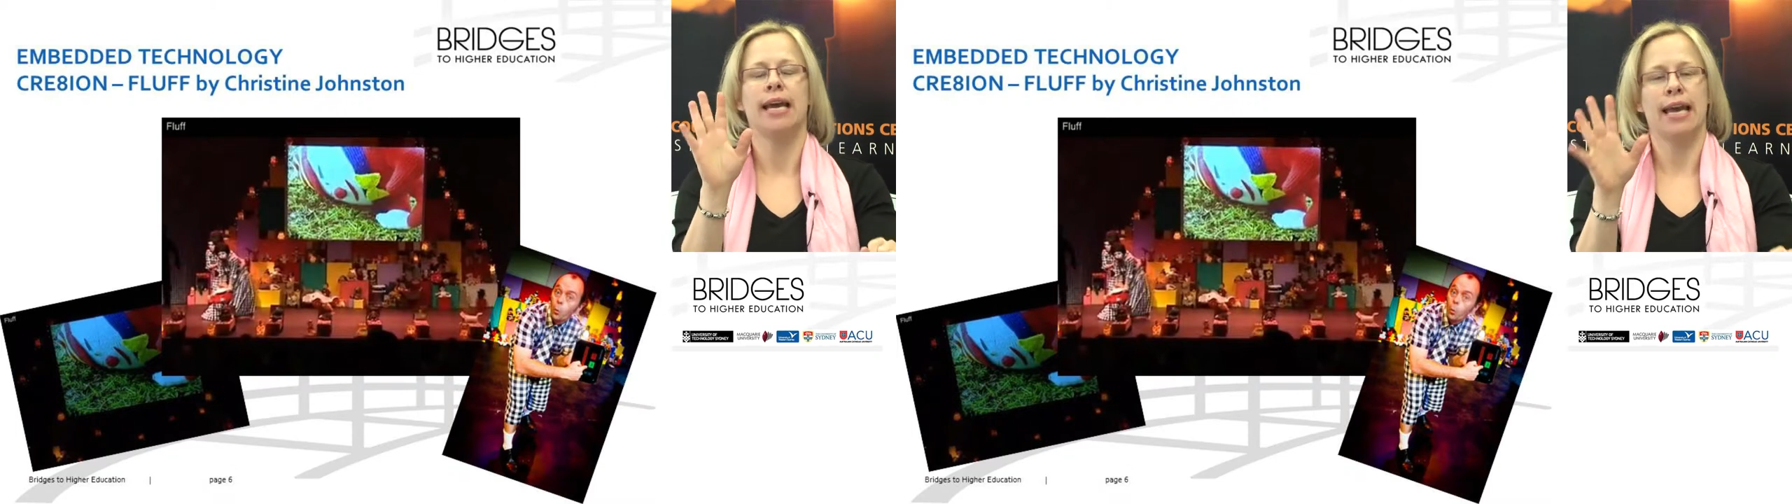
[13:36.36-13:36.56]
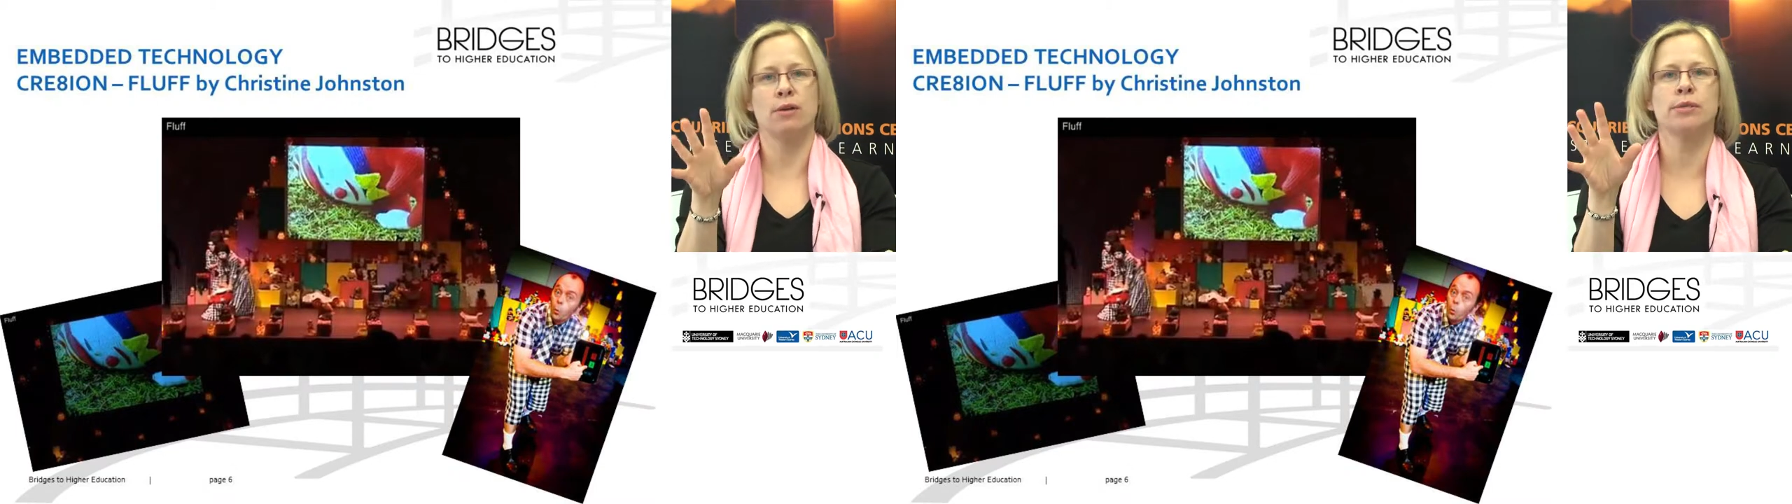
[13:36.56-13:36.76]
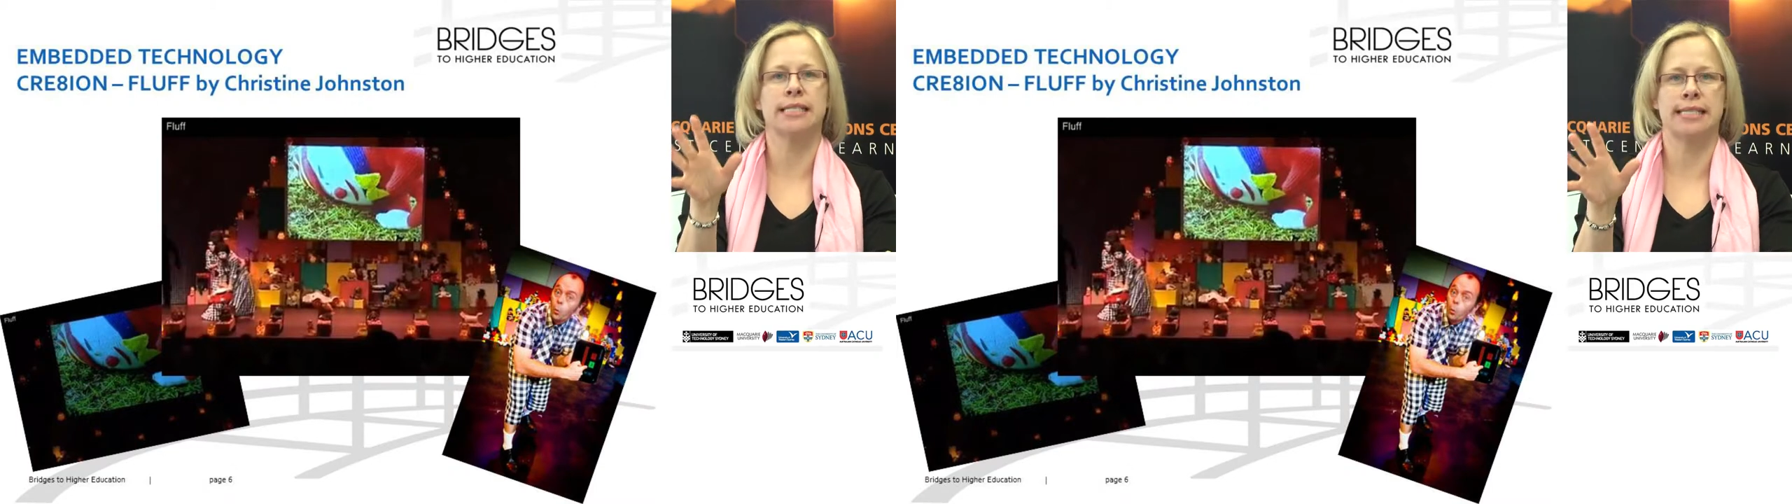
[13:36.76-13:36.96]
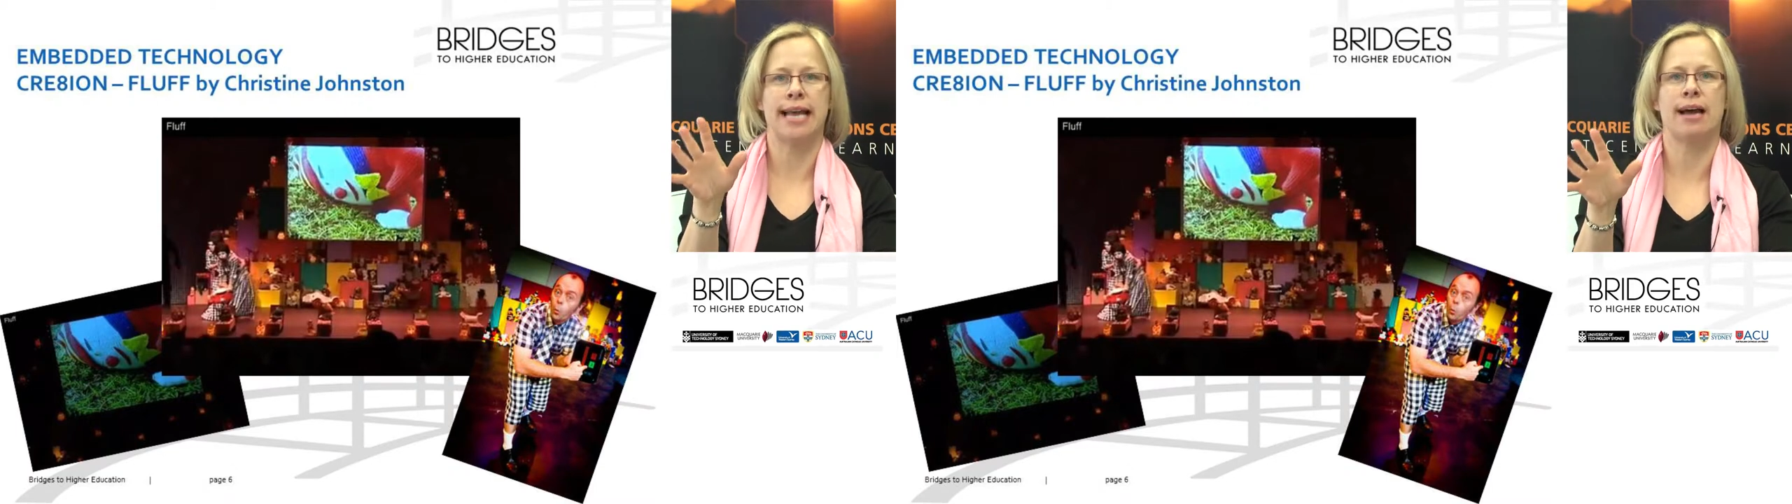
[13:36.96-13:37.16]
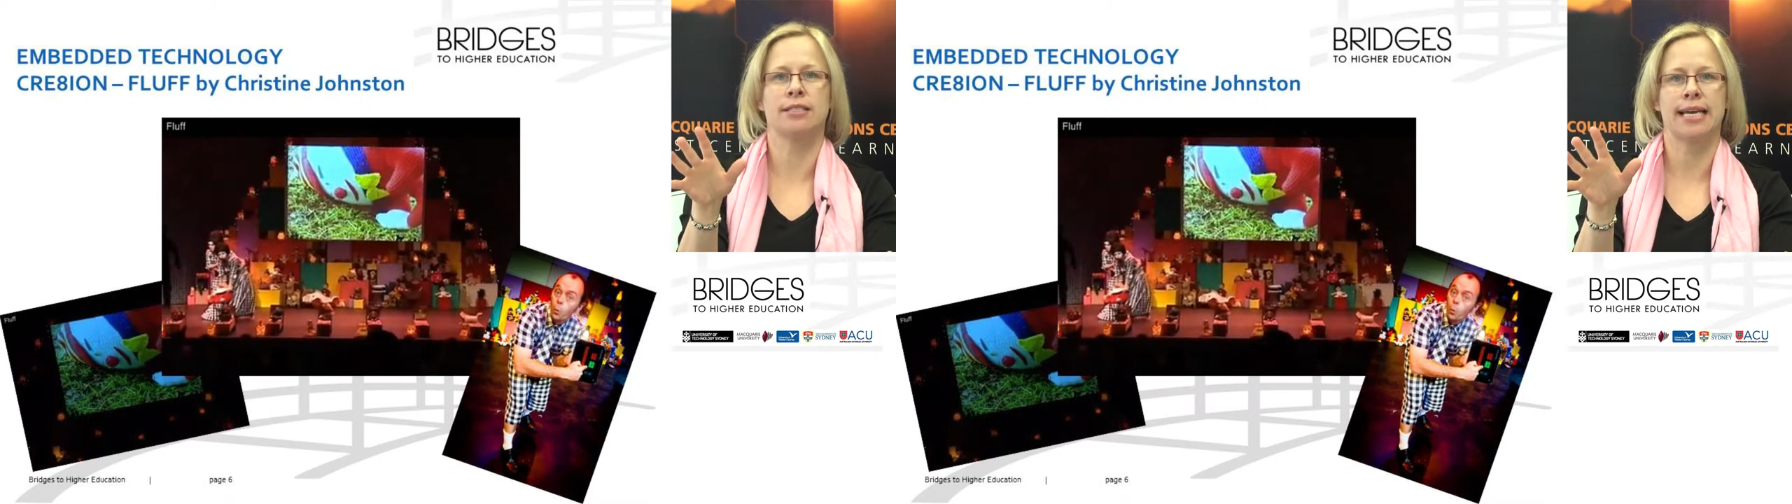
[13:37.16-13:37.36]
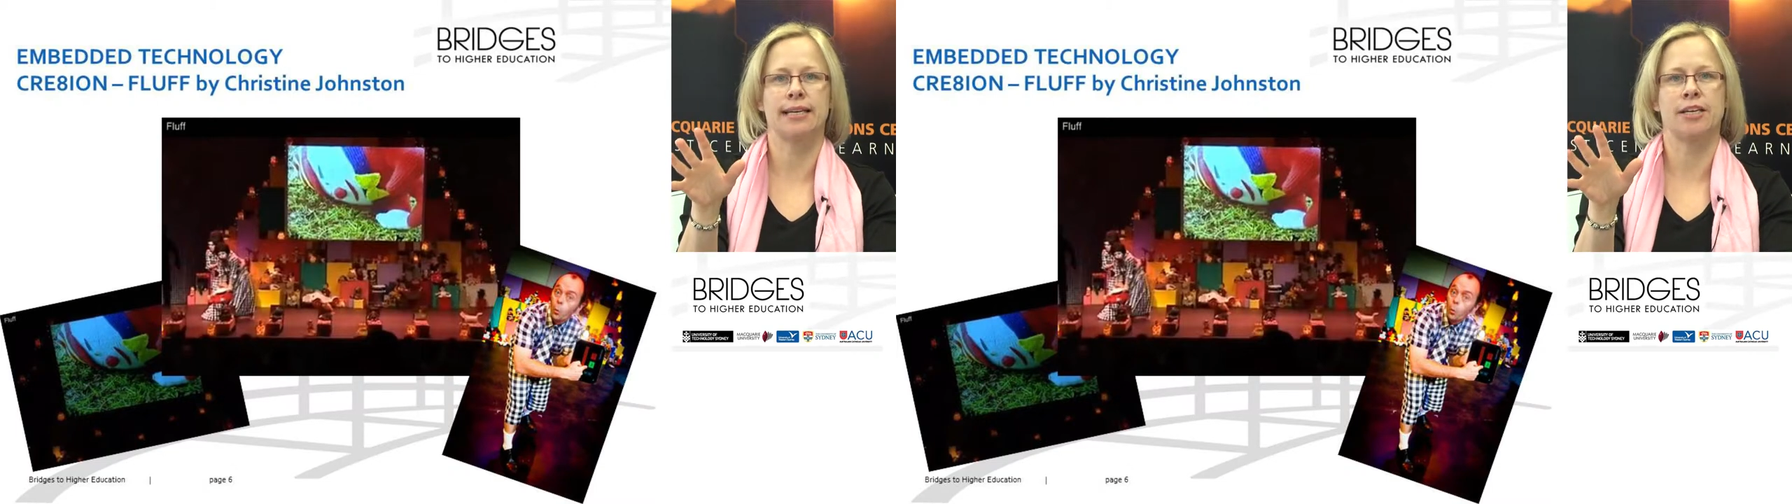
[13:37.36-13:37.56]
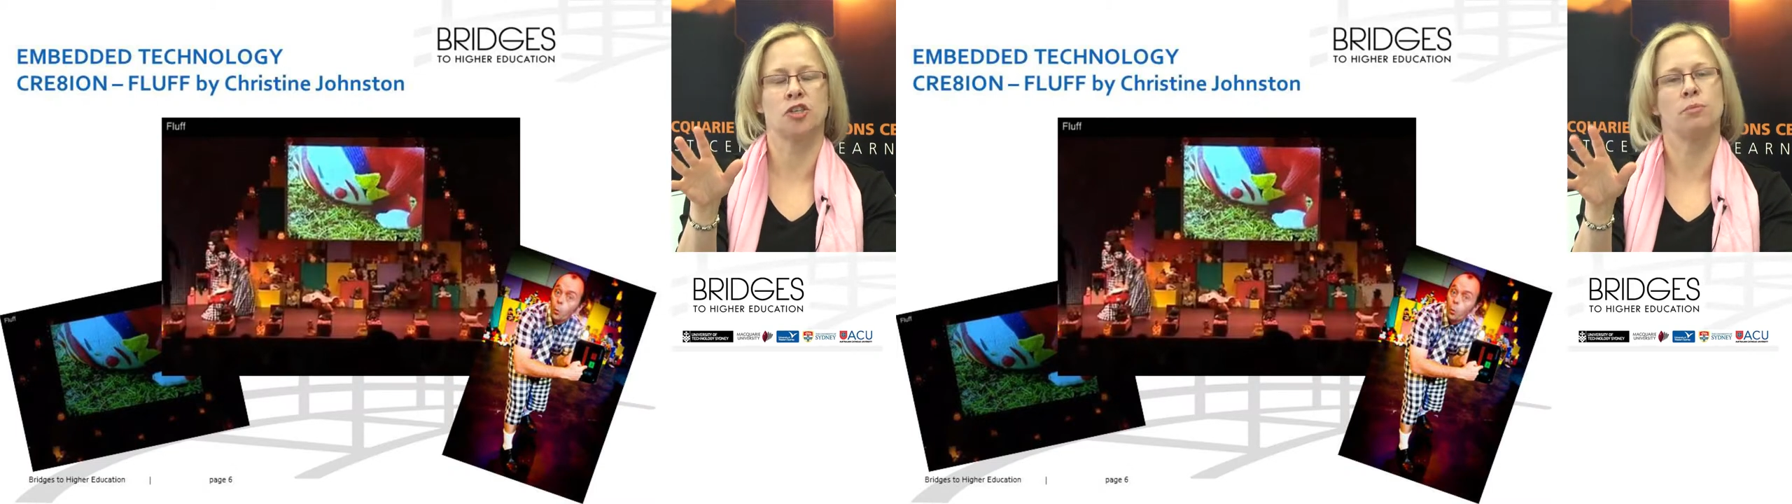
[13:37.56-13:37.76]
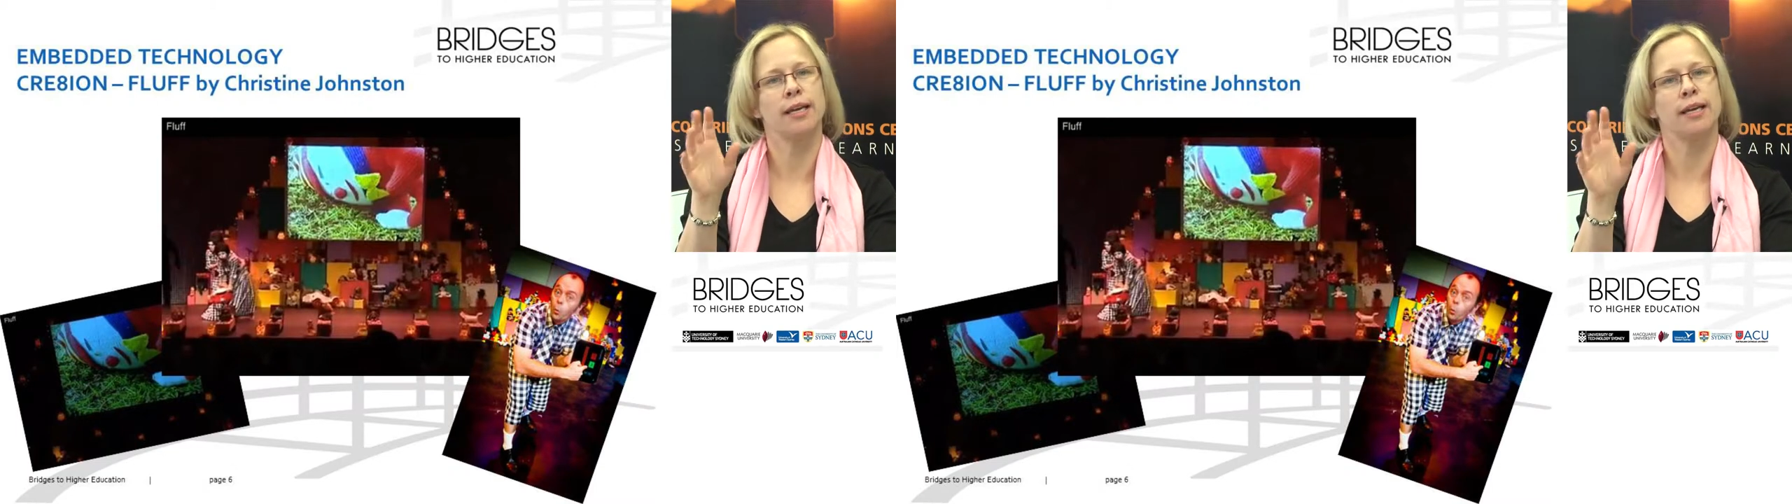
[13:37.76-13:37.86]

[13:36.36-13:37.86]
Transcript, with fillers: He was the sound technician,